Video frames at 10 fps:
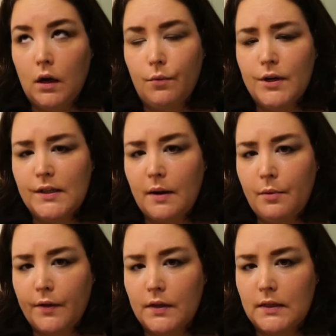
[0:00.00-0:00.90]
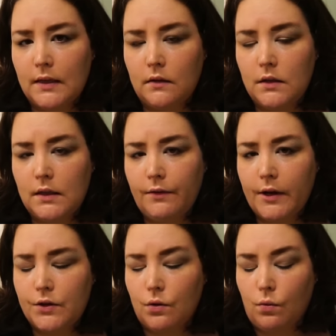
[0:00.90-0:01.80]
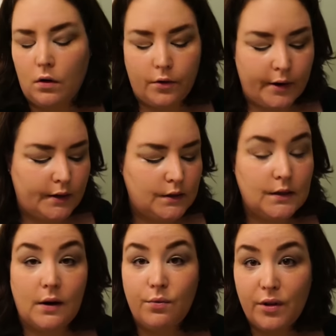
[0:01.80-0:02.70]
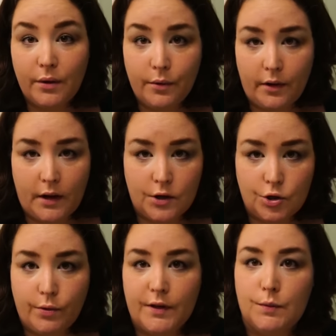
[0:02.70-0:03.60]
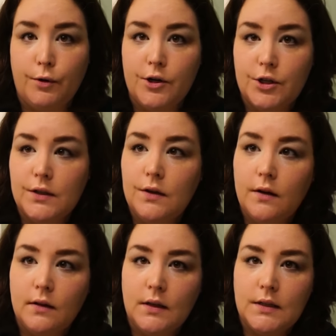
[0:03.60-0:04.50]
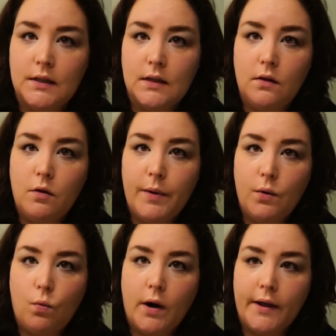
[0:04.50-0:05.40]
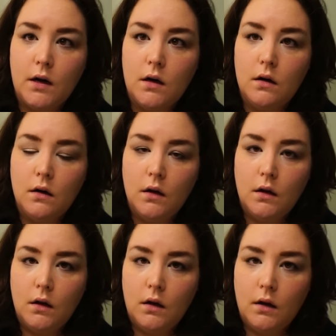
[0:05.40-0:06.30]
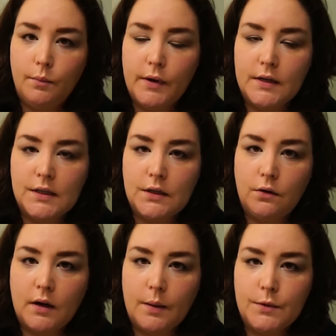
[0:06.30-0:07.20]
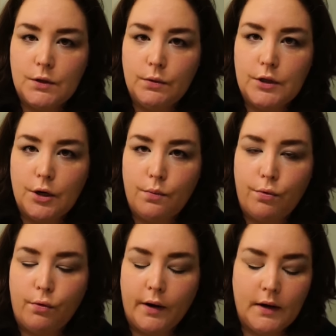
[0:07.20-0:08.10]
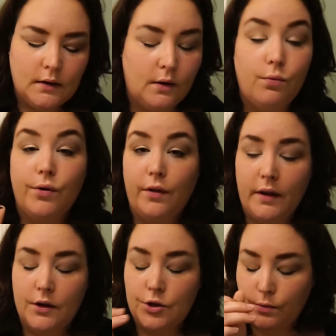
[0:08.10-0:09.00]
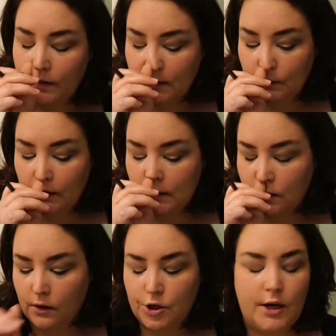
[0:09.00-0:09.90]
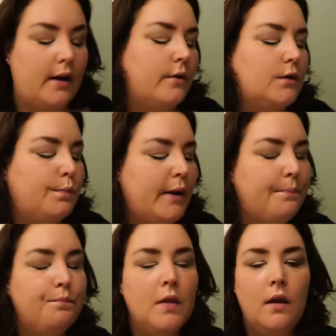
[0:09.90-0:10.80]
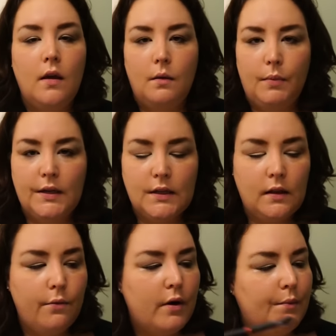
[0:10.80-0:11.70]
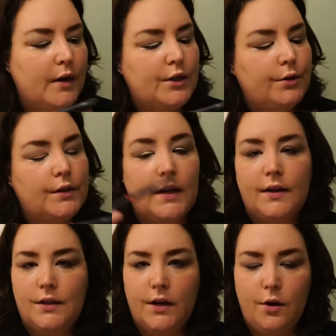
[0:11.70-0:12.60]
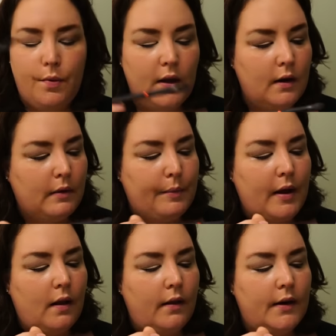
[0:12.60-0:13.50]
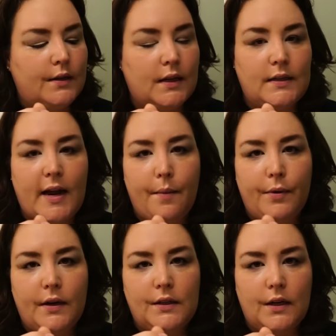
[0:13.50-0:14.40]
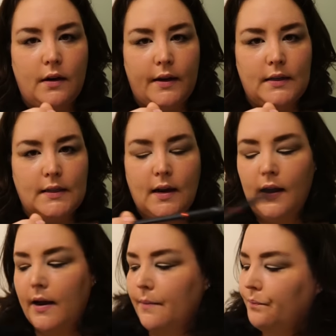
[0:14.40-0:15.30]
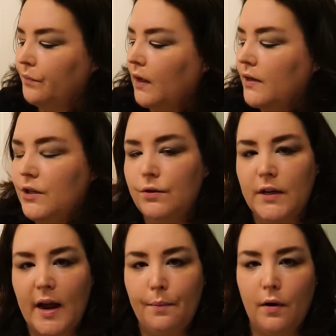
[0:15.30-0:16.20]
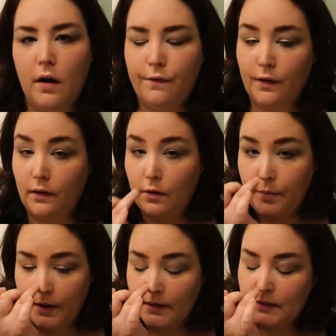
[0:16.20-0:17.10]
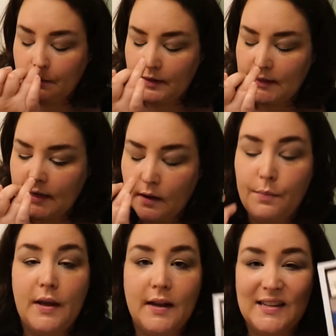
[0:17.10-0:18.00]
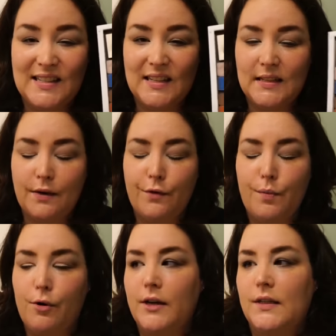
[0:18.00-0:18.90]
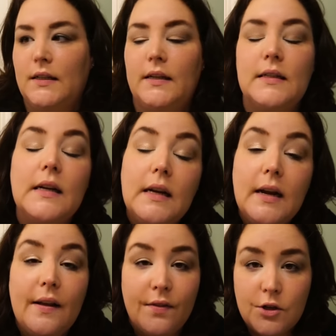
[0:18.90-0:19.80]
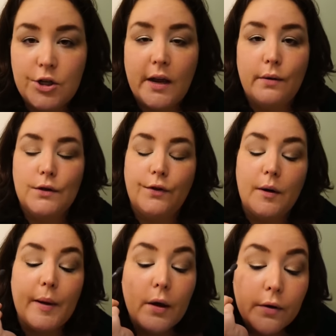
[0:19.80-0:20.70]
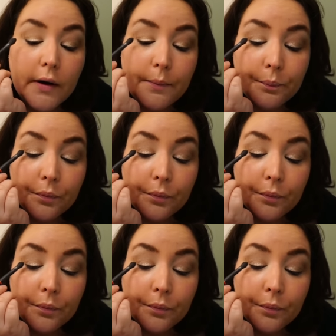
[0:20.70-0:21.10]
I want to say I bought this at CVS or Walgreens. I really, really enjoy this brush because look at this. It's a little bit wider, but it still comes to a dome point. I really enjoy this with these dark shadows. But basically what I'm going to do as I continue painting my palette is I tap it into Night Sky. I do tap off a little bit into my sink because since I've repressed it, the shadow is very powdery.